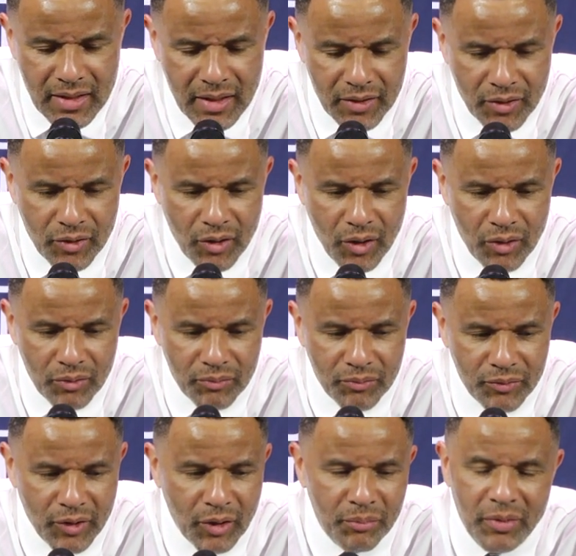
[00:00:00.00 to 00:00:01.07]
you know,
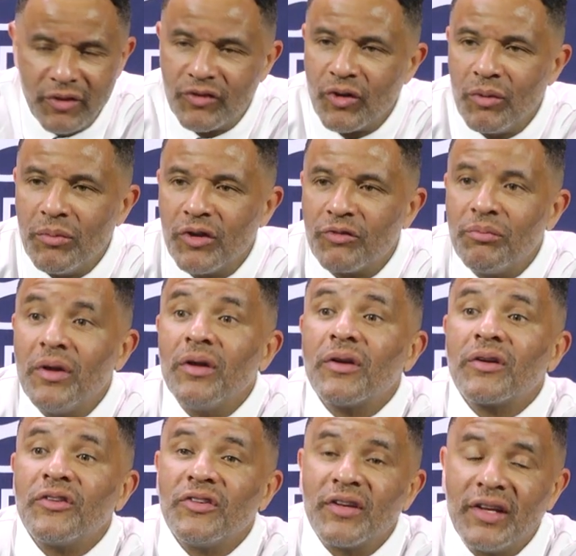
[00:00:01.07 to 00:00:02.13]
they'll be so much better,
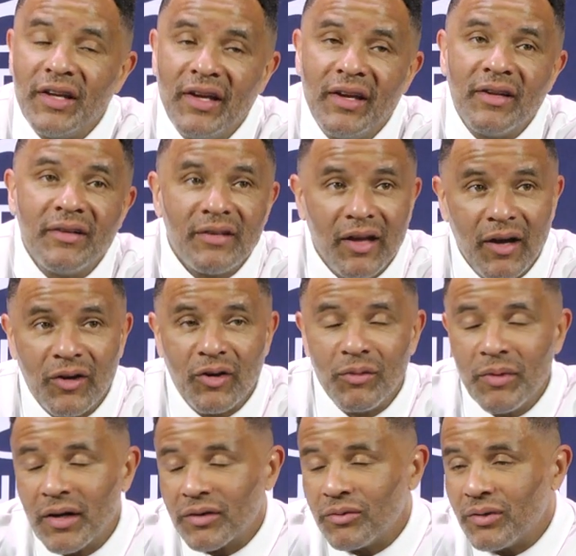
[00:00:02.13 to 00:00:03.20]
because, again, I'll go
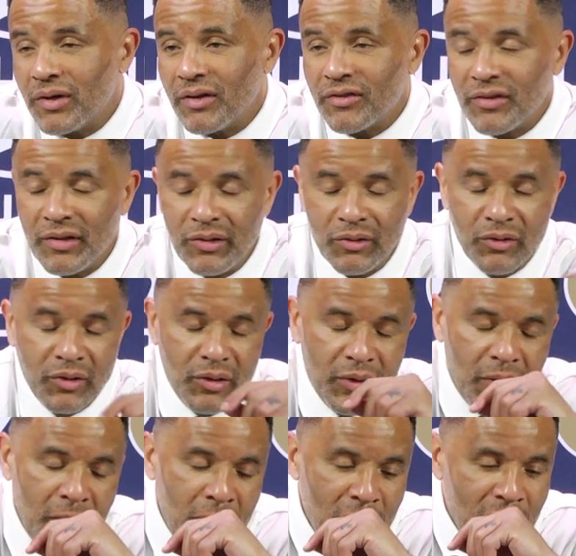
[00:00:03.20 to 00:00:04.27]
back to what I said a little
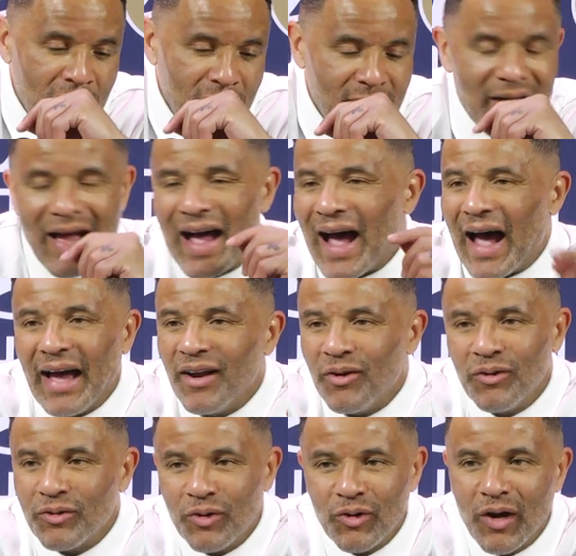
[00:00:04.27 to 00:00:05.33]
earlier. I
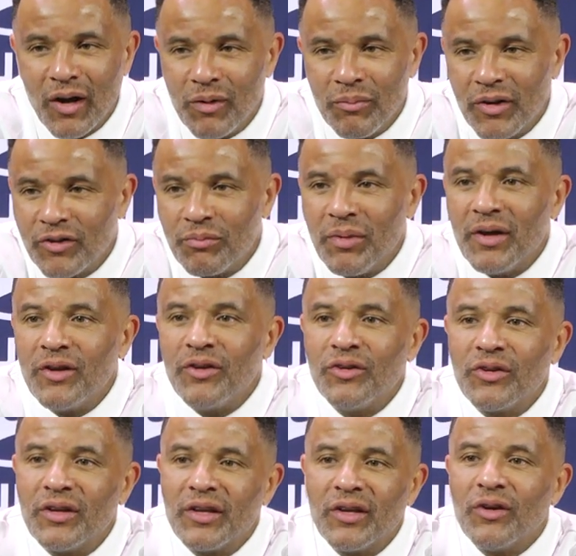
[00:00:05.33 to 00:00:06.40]
don't know how much better
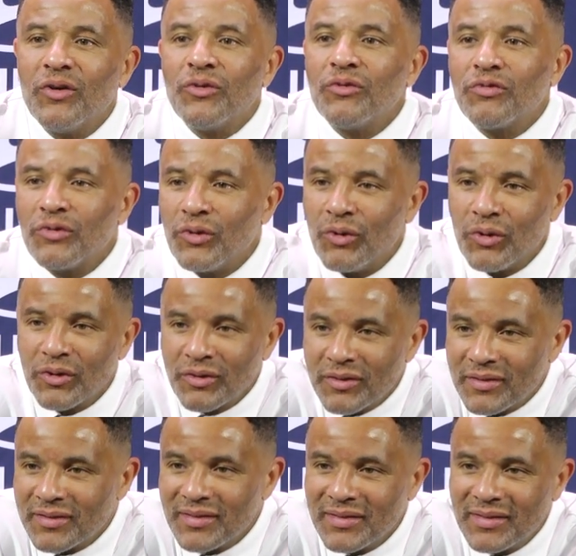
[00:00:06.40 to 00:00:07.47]
you can get on the floor,
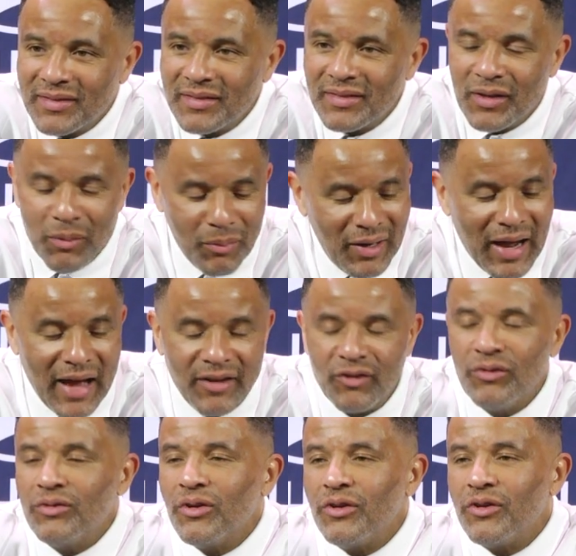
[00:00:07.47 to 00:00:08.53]
but I
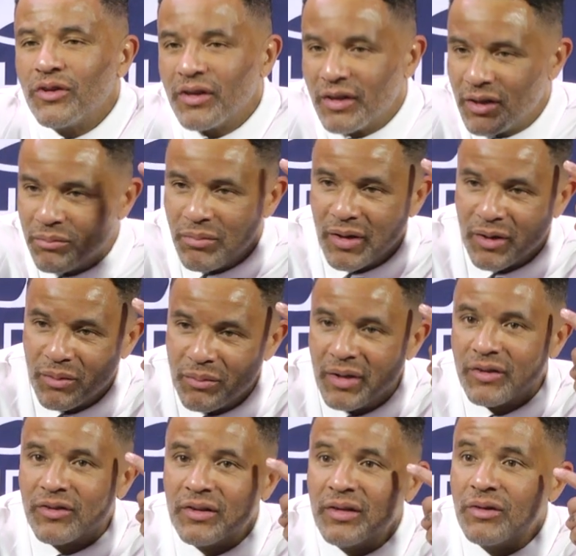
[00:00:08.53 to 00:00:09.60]
do know you can get better
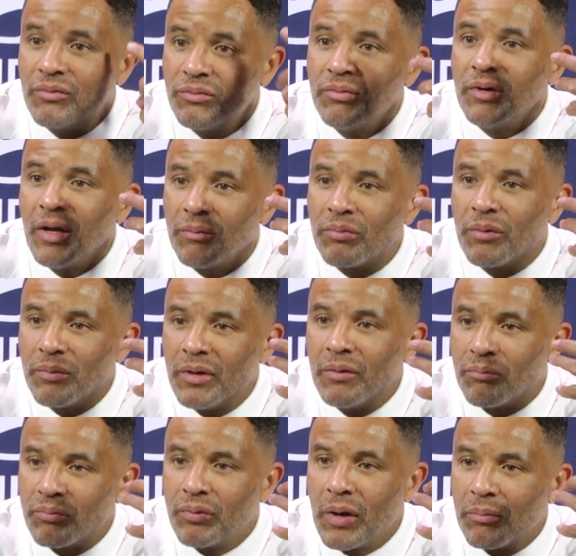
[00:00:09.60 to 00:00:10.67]
mentally in
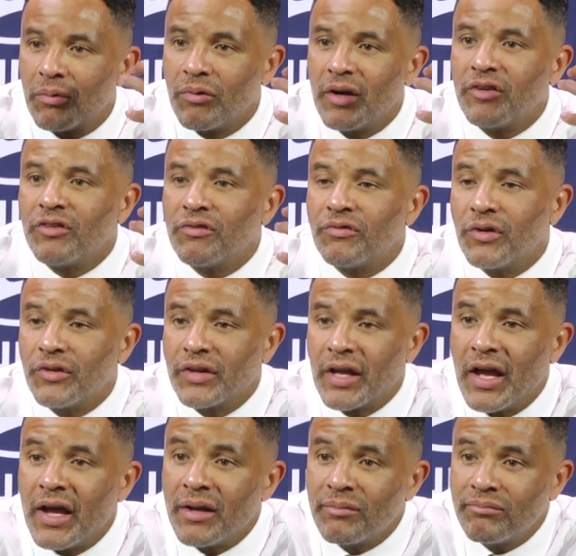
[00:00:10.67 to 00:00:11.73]
preparation for the
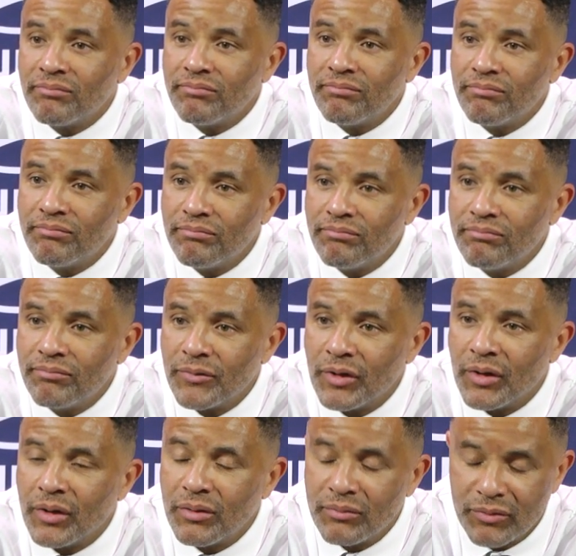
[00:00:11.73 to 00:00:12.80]
game, you
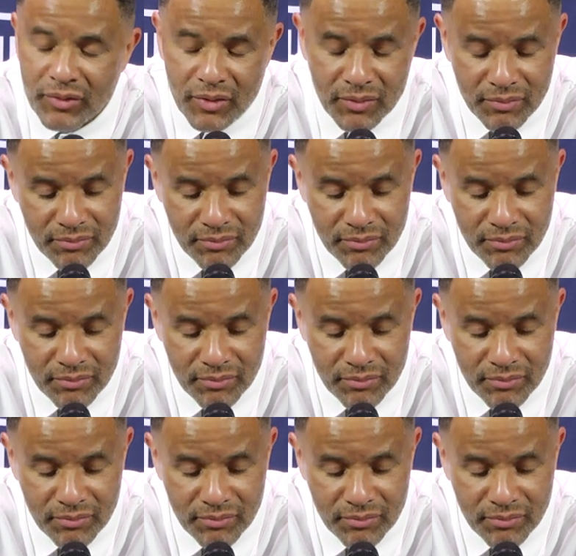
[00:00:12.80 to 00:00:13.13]
know, so.